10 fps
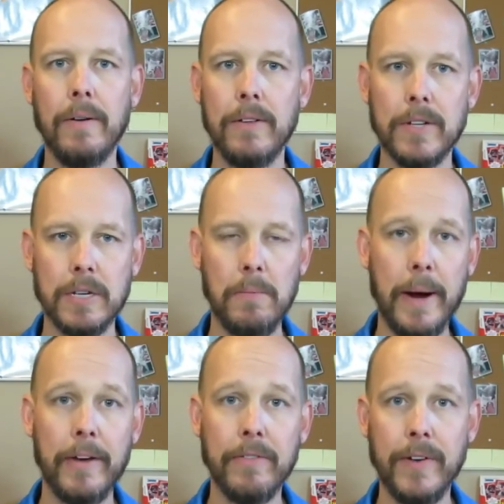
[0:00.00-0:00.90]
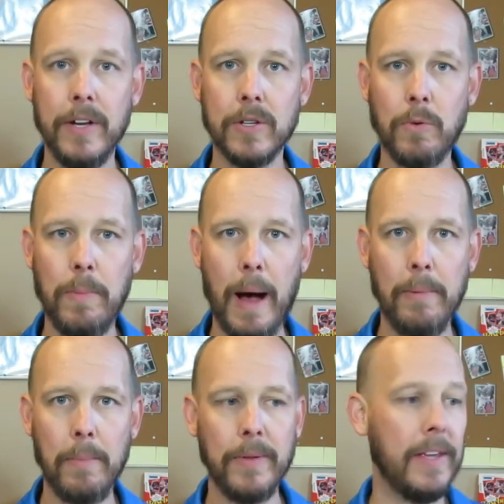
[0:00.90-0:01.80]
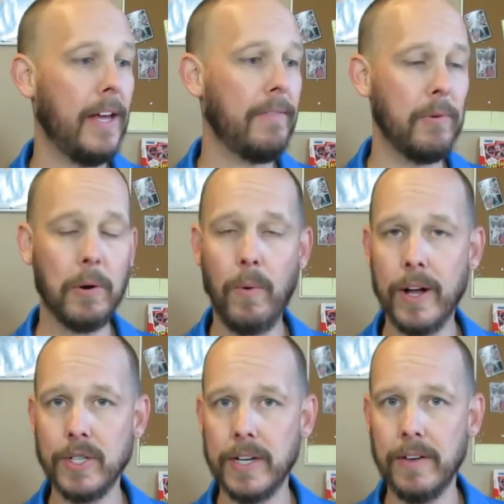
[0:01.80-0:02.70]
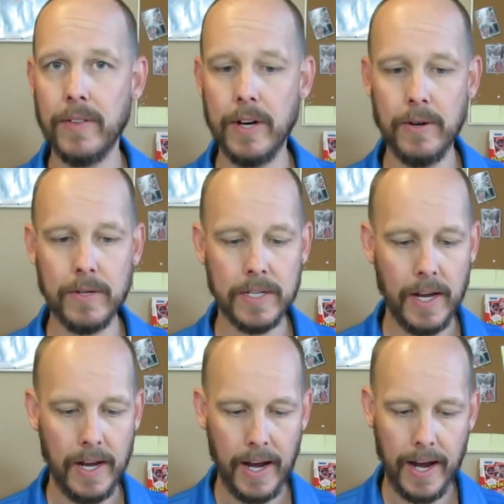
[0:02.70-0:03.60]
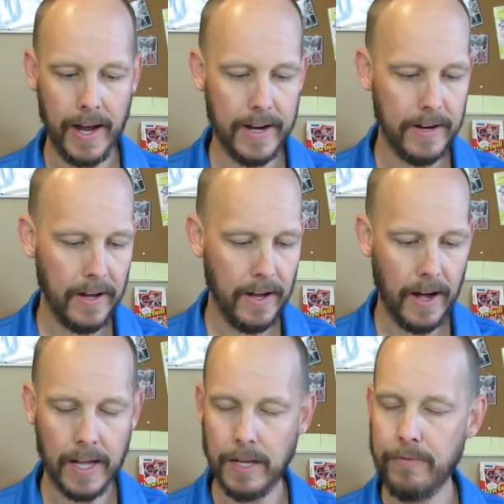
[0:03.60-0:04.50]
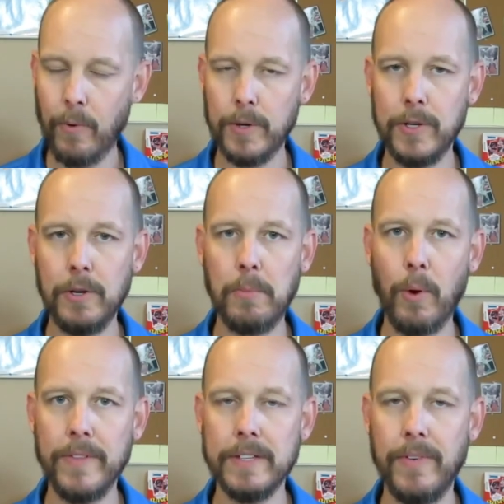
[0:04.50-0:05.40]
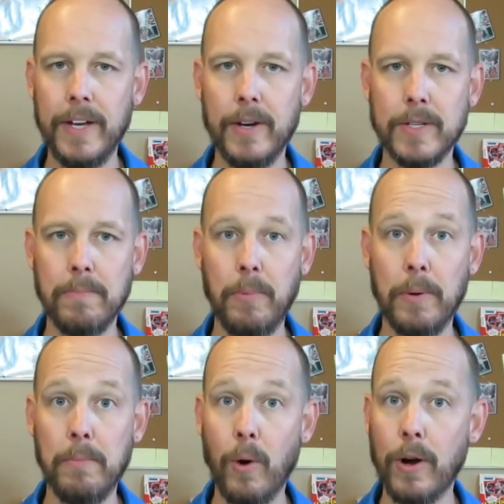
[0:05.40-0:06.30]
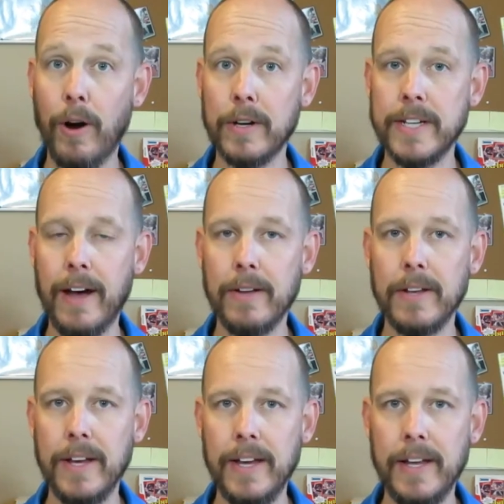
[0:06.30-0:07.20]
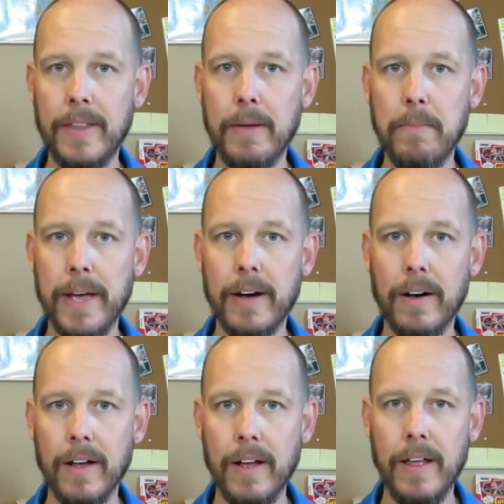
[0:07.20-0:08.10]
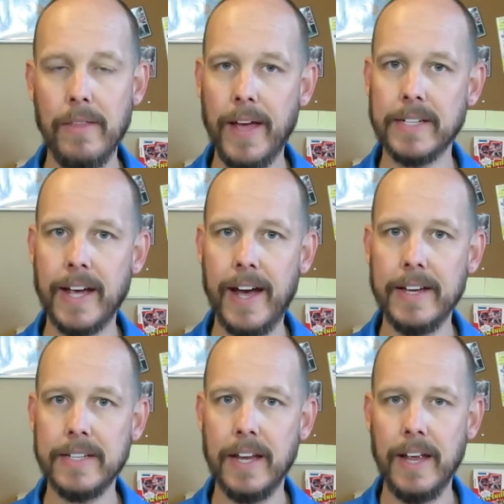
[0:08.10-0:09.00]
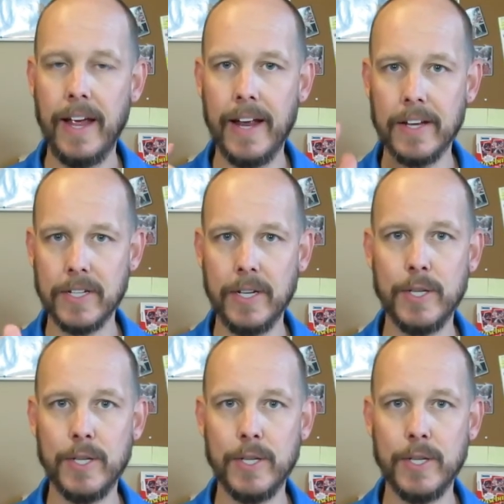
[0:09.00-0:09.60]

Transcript: Some of my other videos will pop up at the end if you want to watch any of those, and I look forward to doing more of these videos and putting more cards out in the mail. Thanks, guys, and I'll see you